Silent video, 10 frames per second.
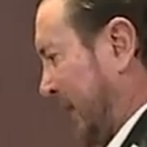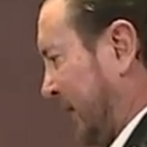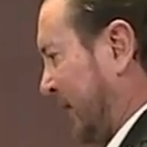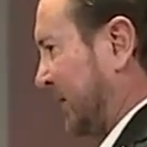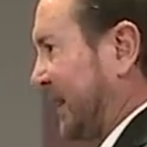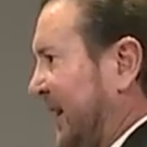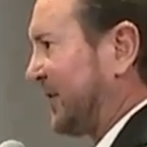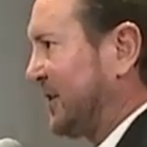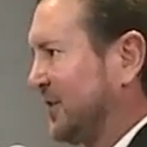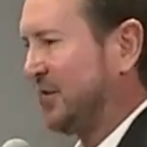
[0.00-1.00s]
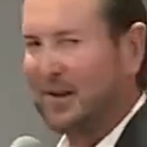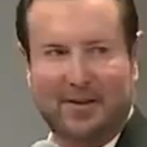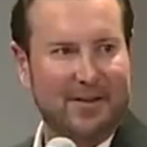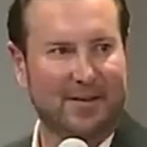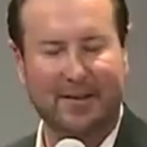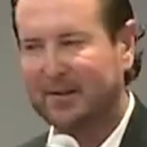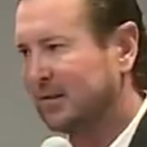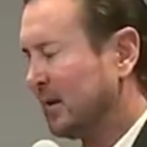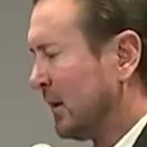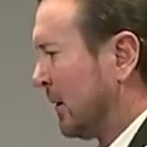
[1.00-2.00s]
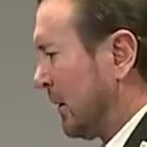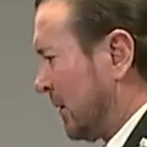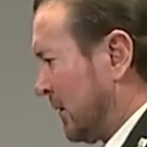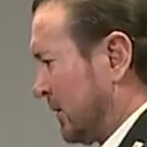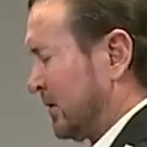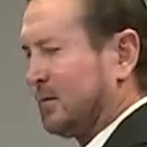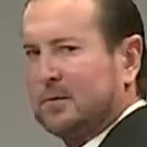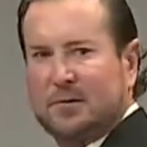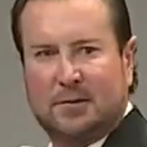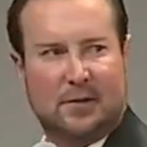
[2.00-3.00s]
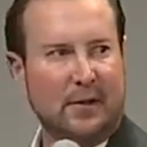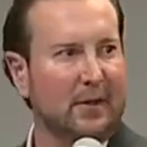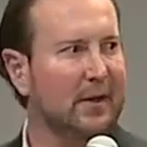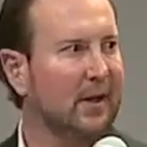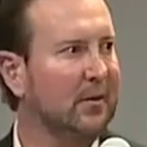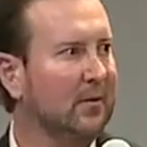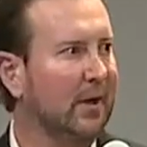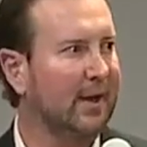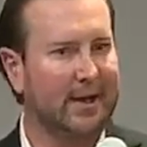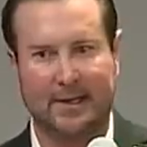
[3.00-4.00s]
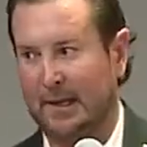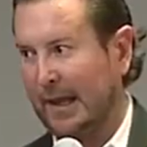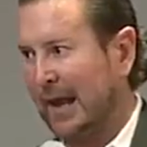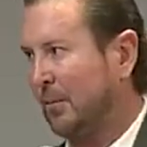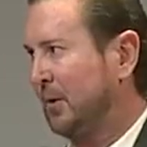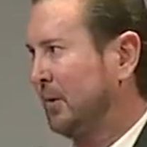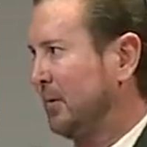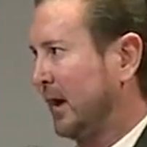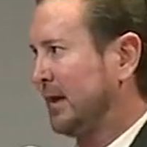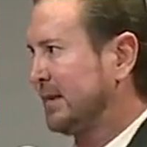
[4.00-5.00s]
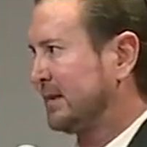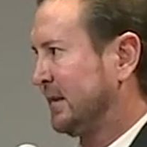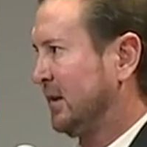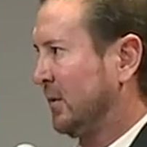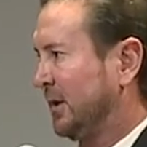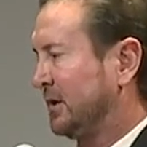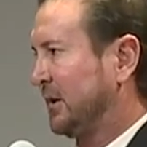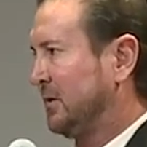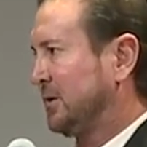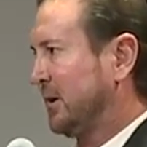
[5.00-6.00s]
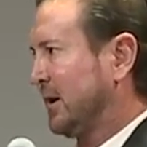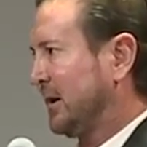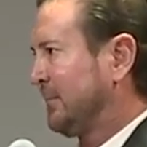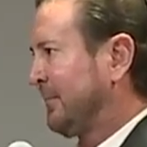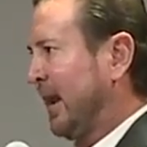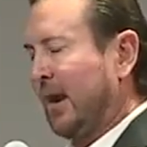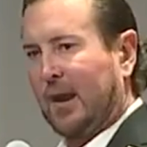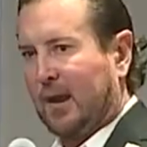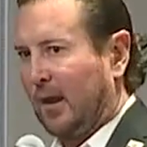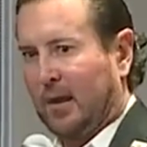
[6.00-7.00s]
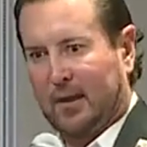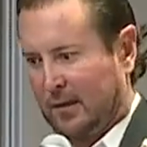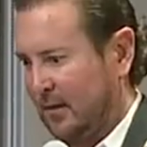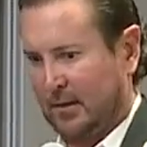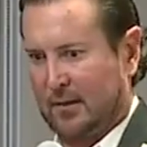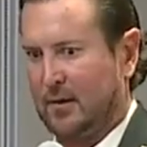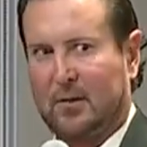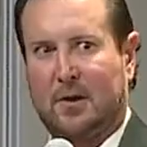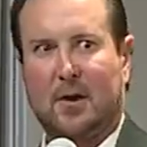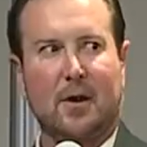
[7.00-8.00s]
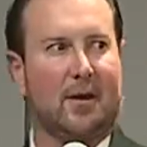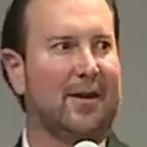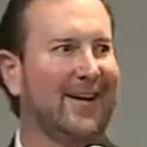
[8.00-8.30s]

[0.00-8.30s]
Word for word: And I went, Dad, I finished fifth. He goes, shit, yeah, you're right. I didn't lap you, I didn't see you on the tow truck, and here you are.